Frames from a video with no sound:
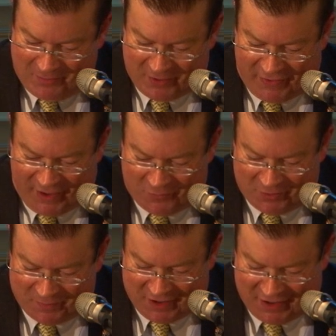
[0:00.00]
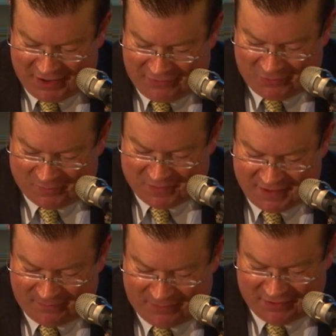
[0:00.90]
But that would be
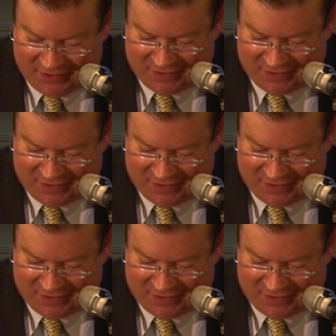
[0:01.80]
something